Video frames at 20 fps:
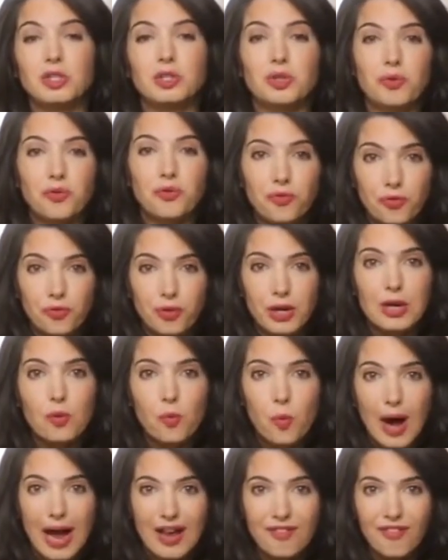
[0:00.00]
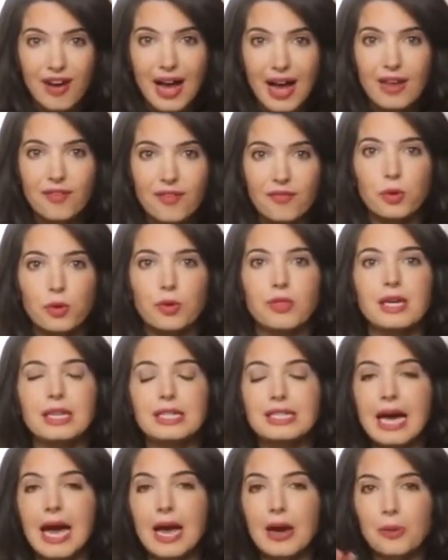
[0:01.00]
So free Wi-Fi for the
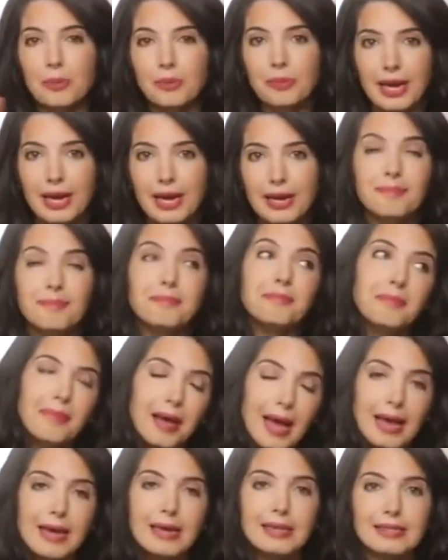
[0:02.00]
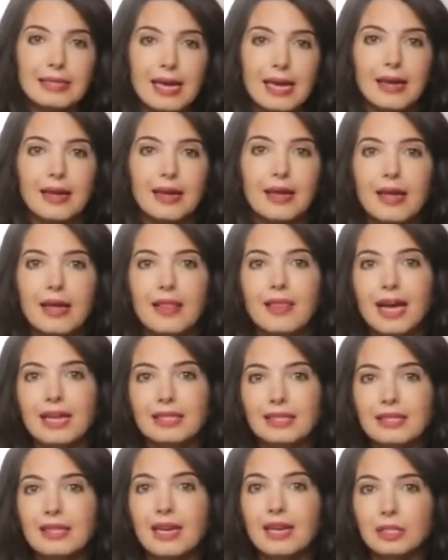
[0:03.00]
entire plane, I gotta say,
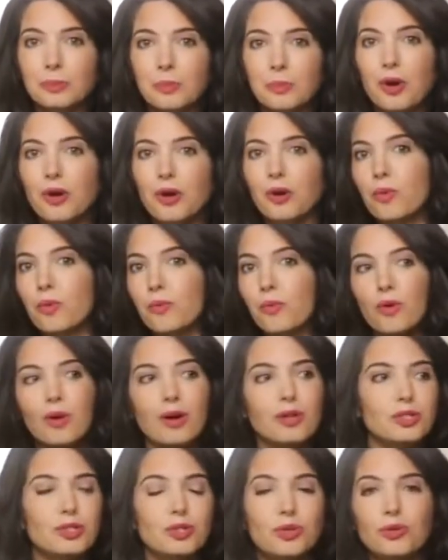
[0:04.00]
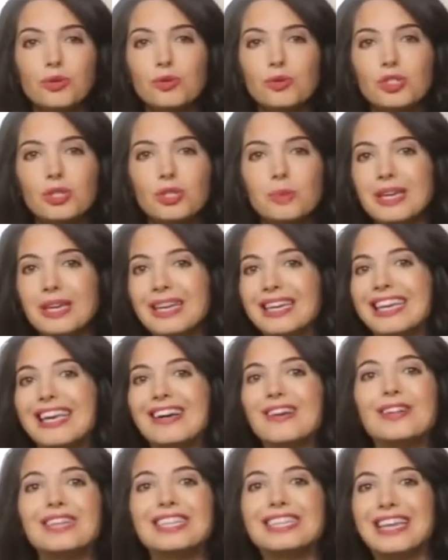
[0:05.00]
that's a nice perk when we're all so used to being
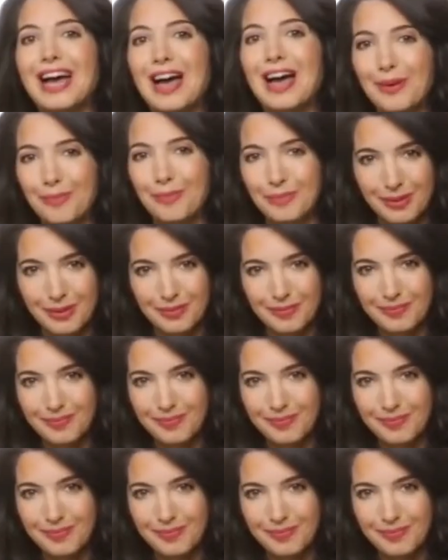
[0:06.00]
nickel and dimed.